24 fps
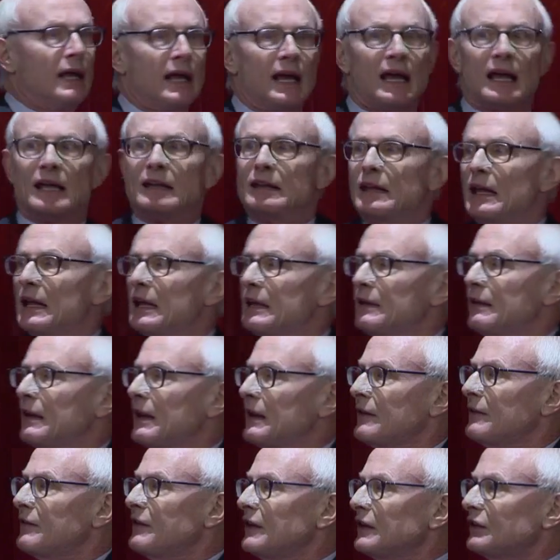and
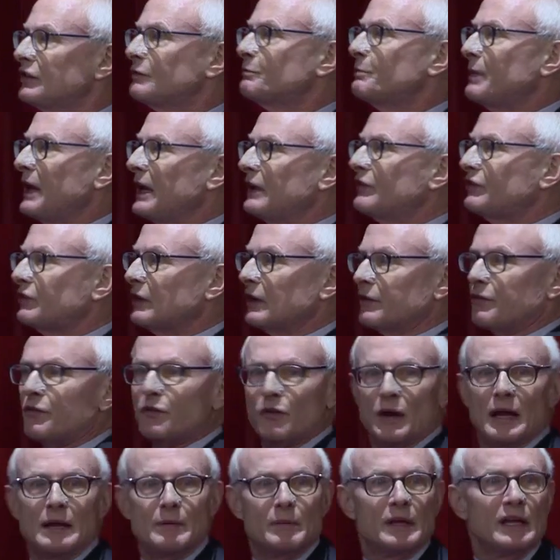this basic
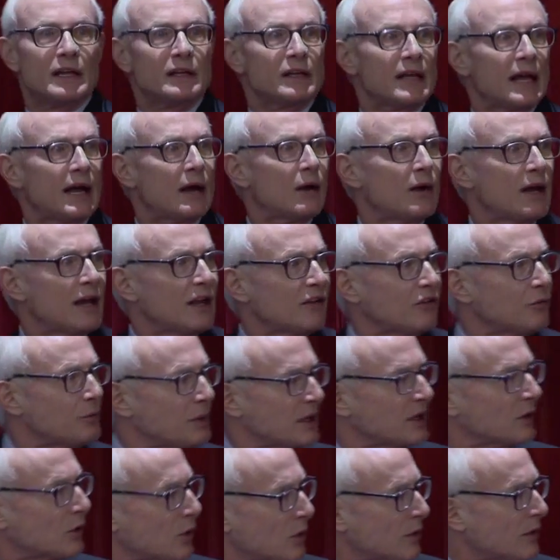framing now has
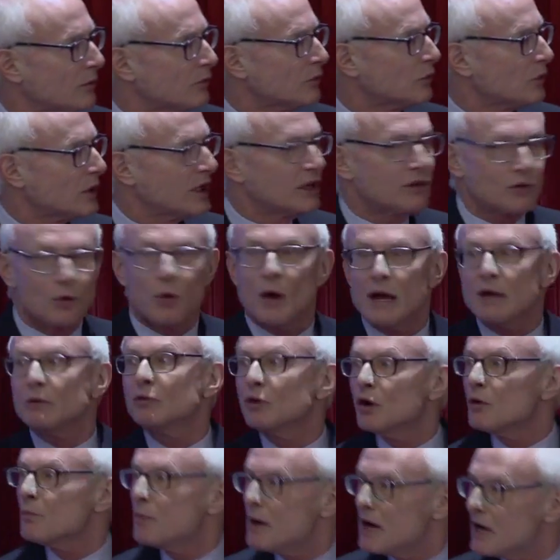been, is quite
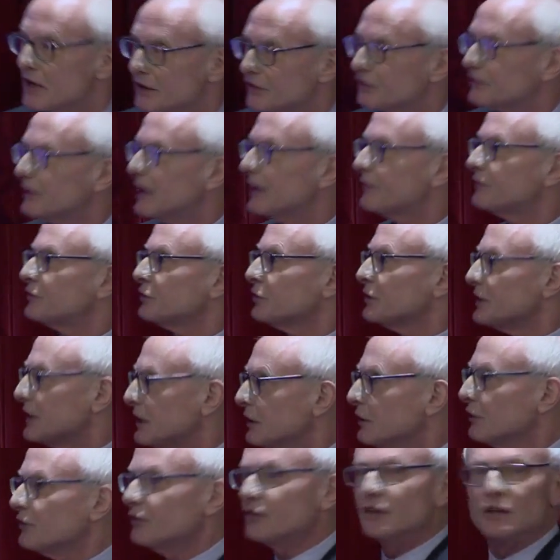robust after
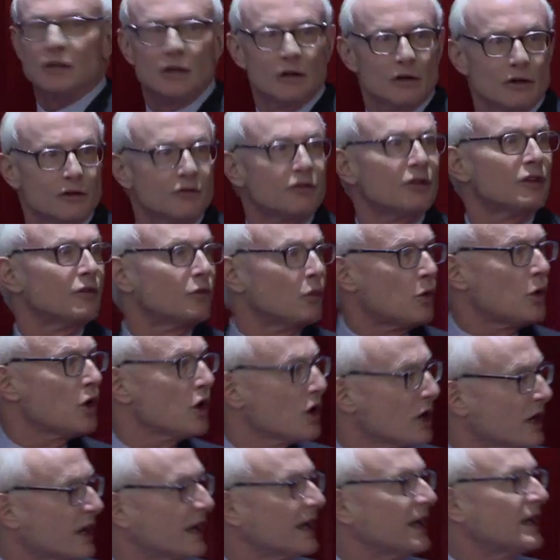years and years of
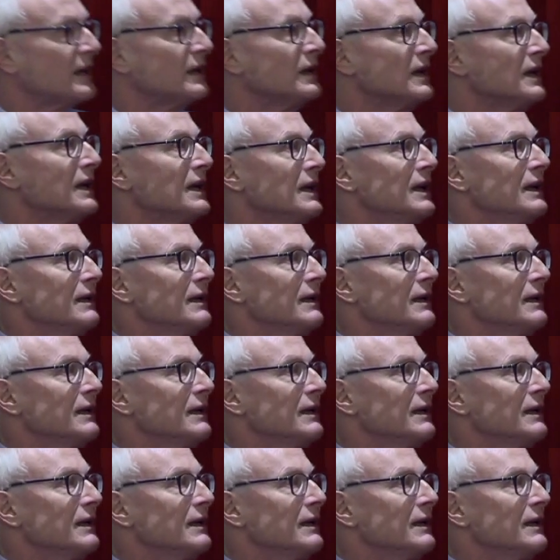work and